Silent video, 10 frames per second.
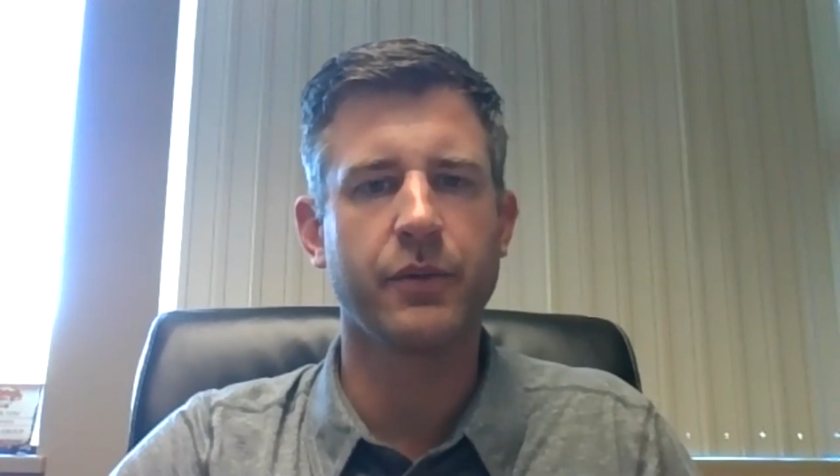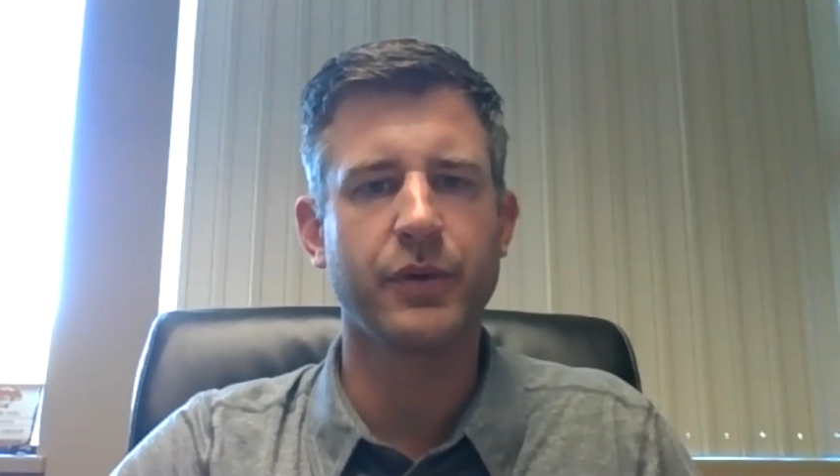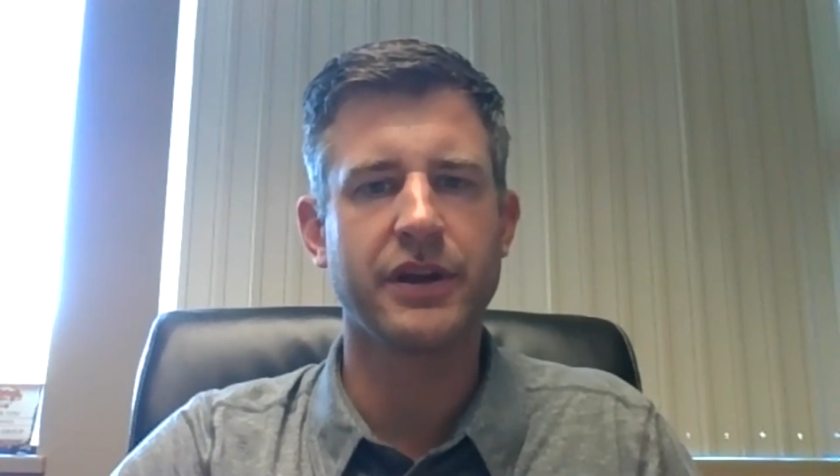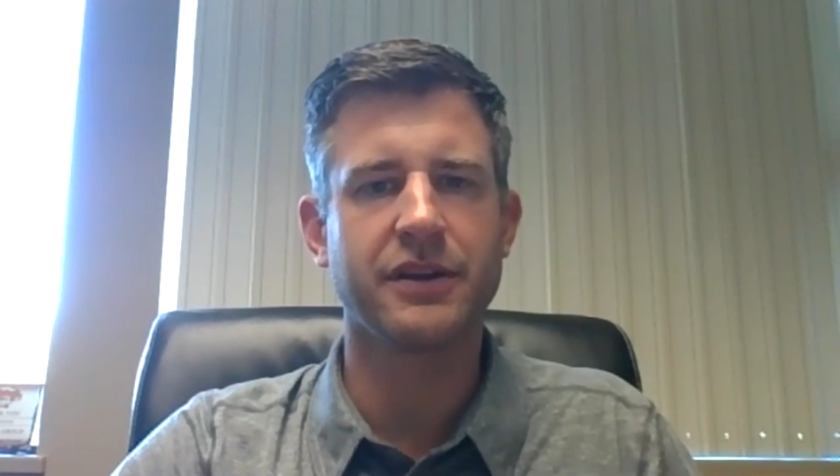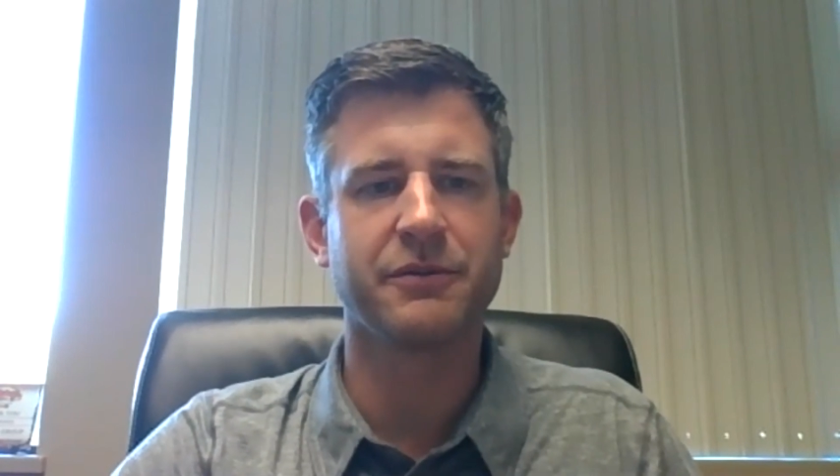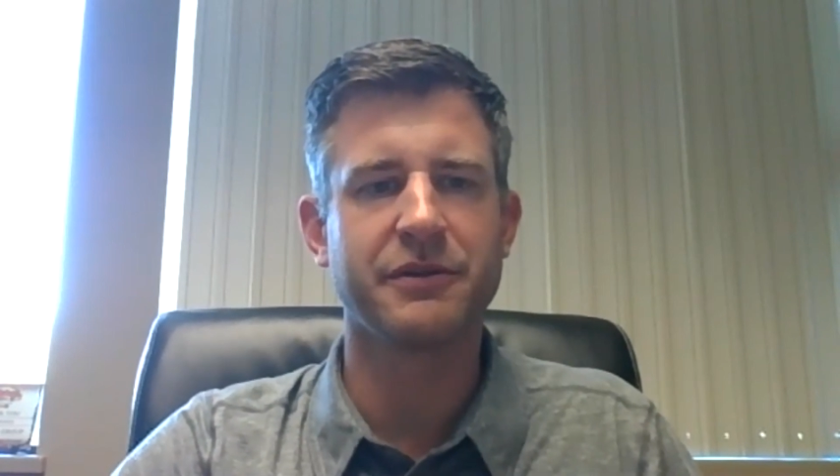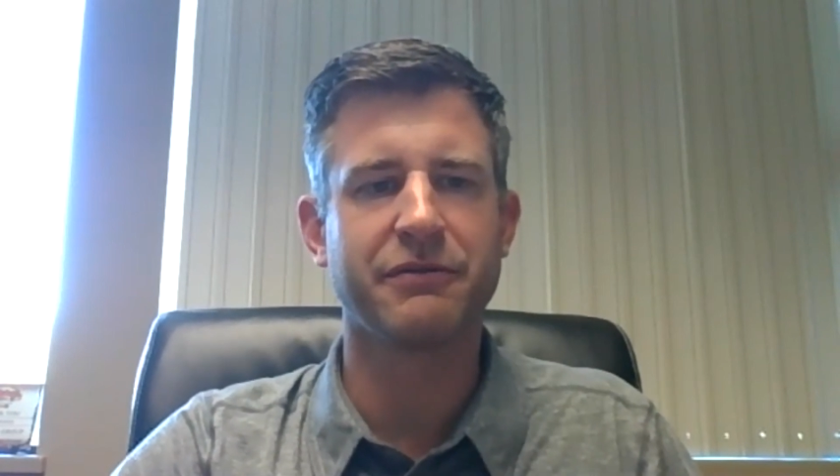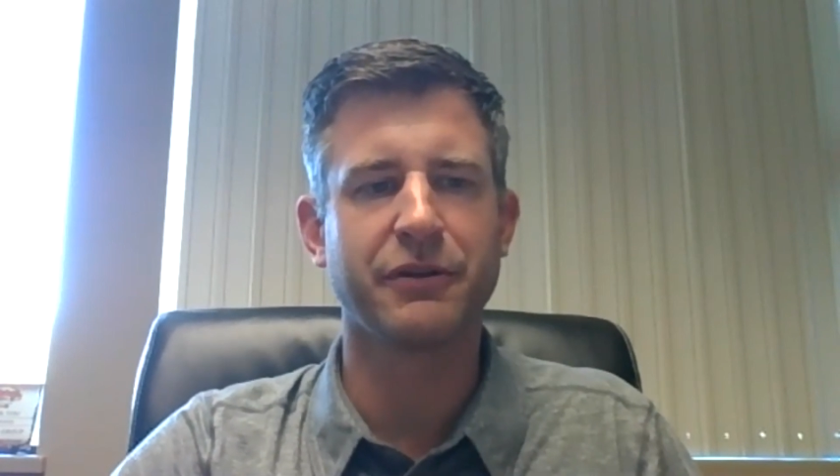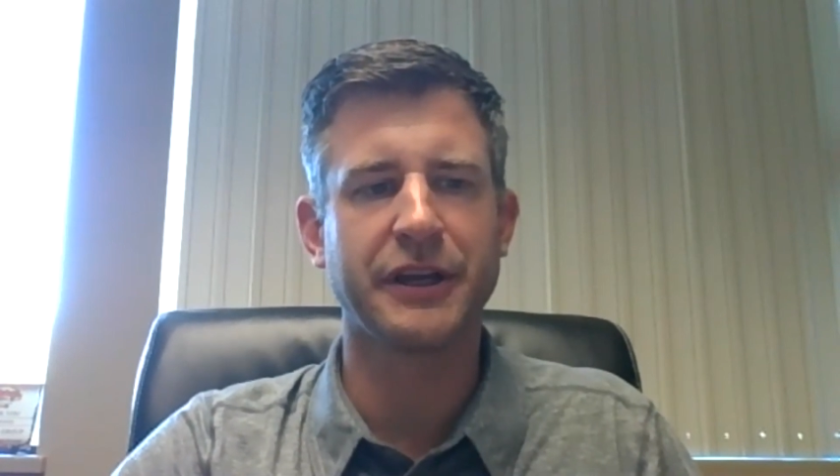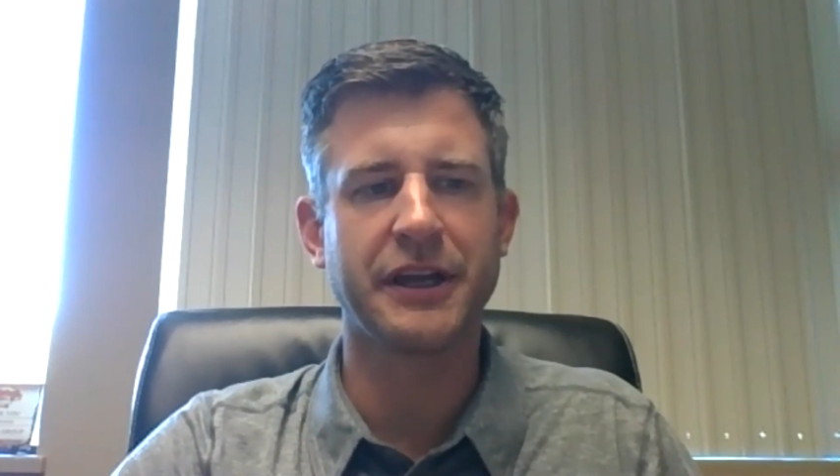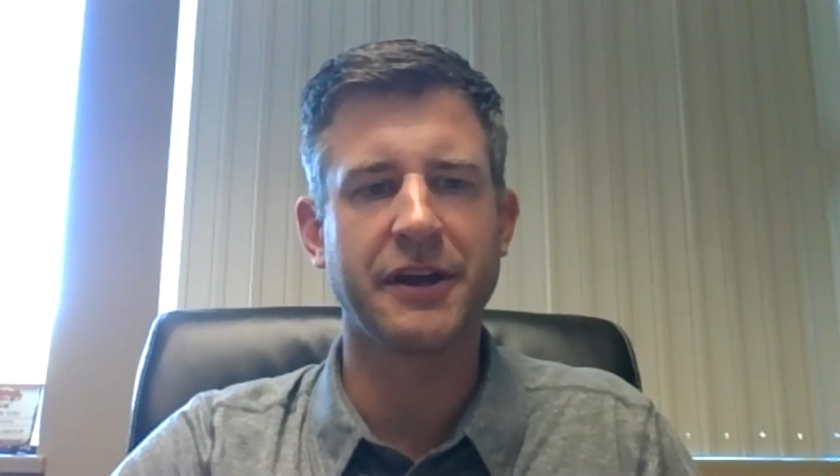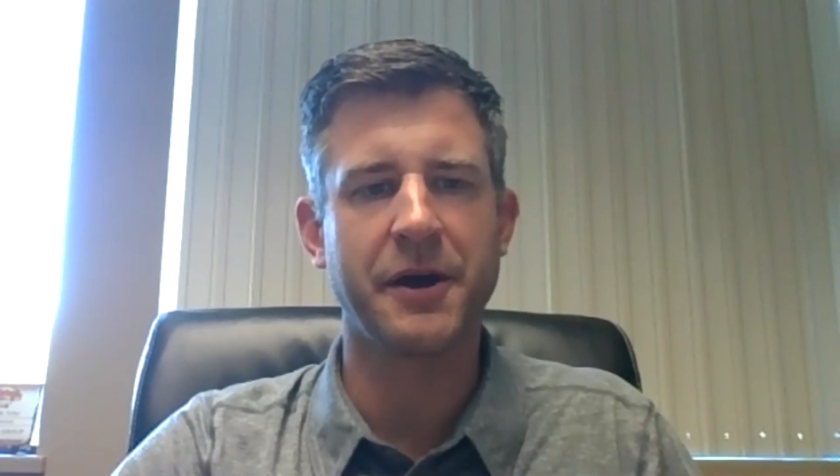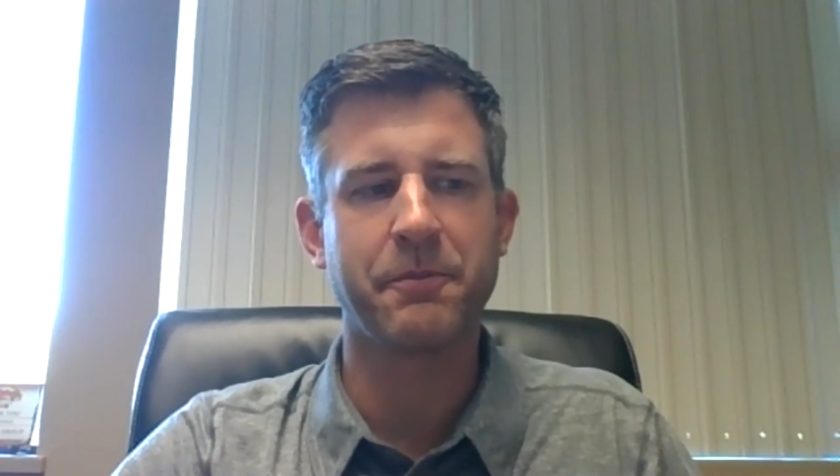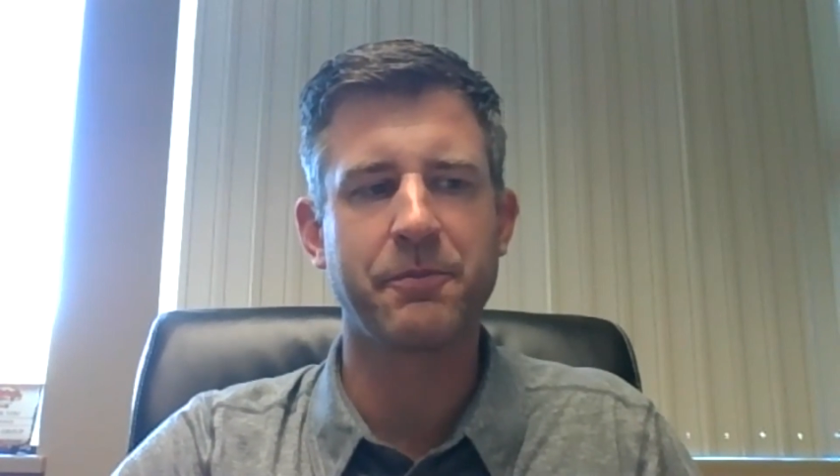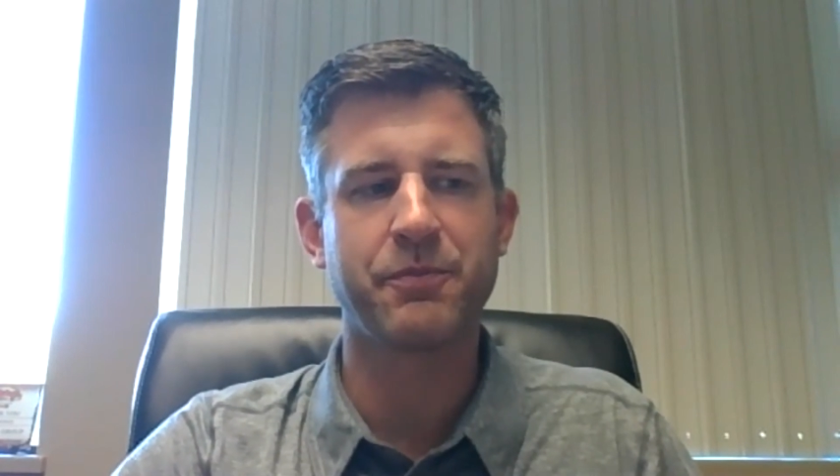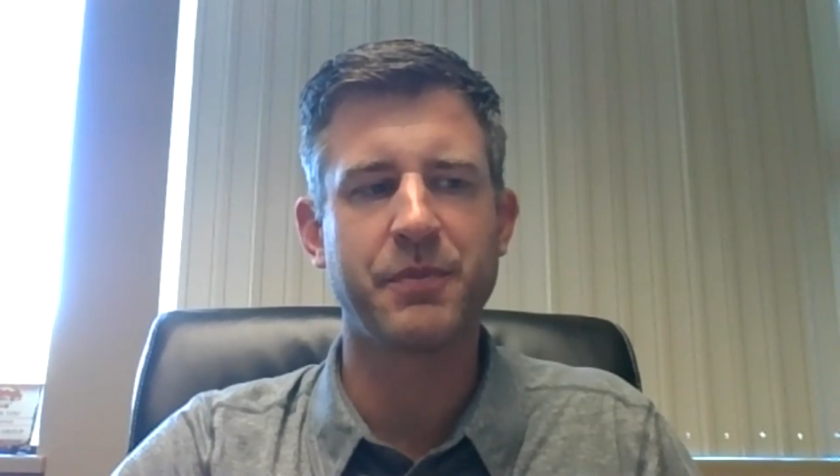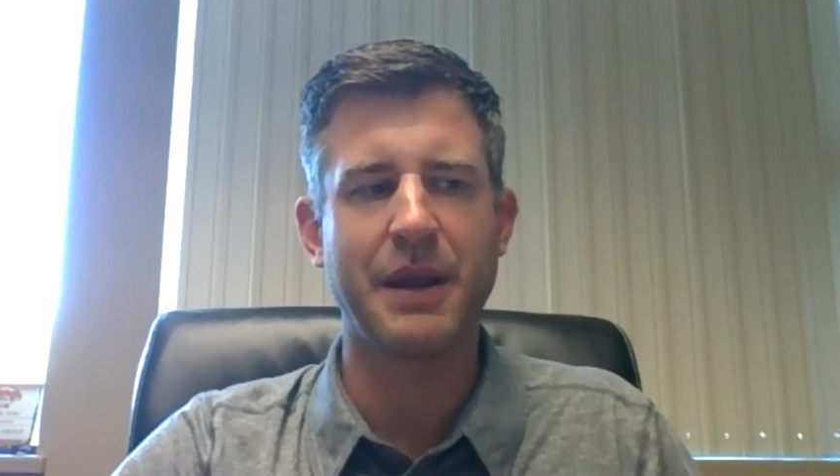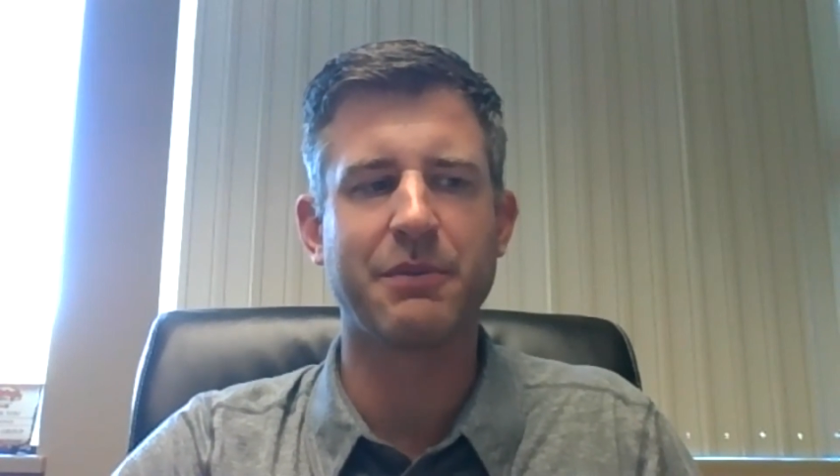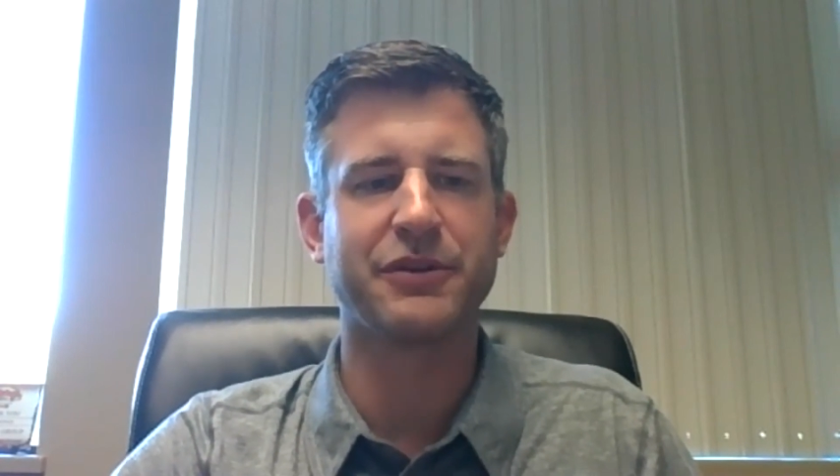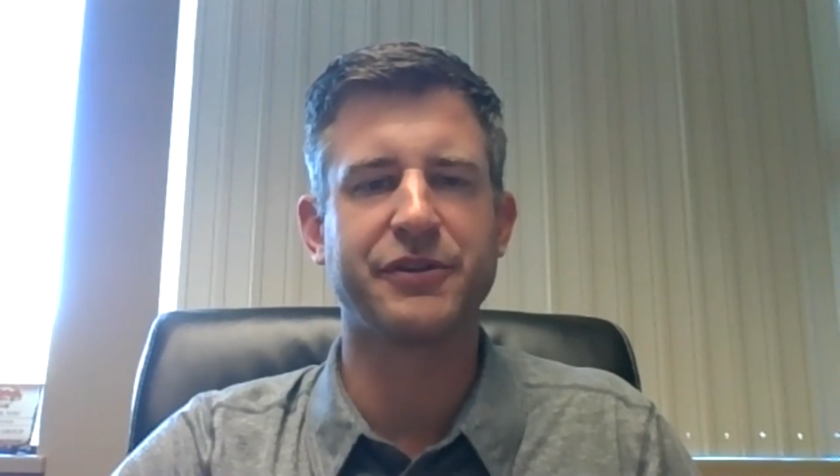we've really been
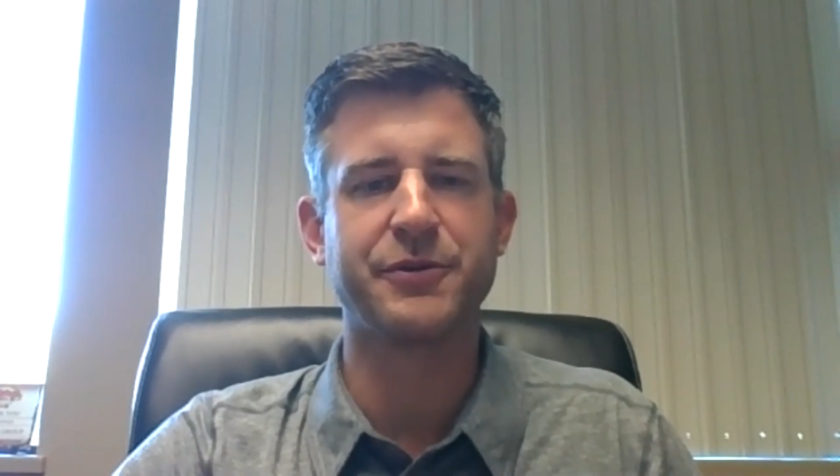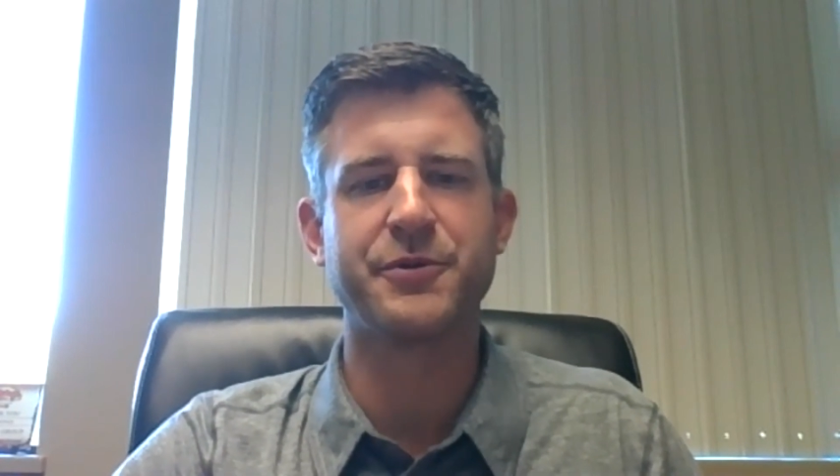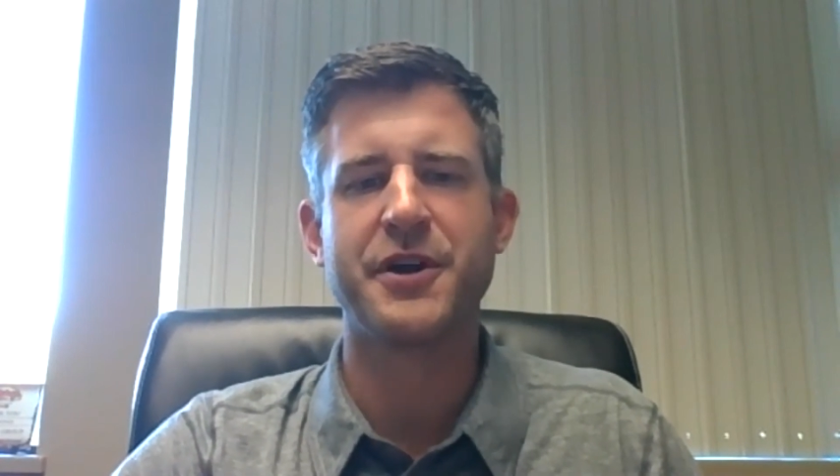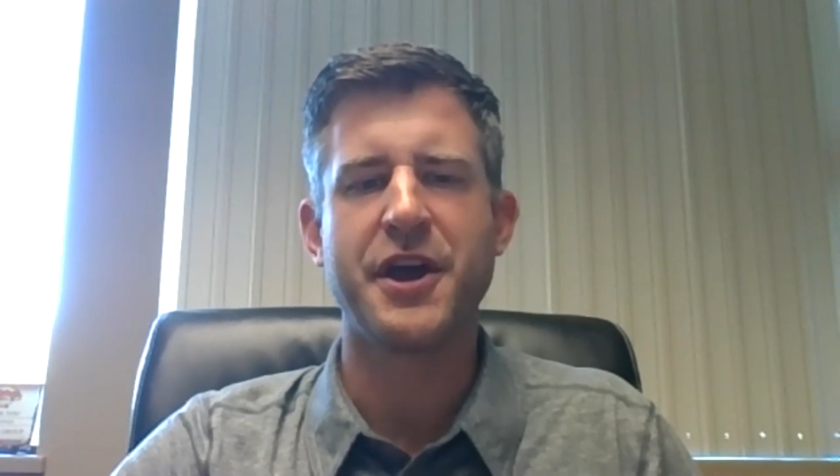able to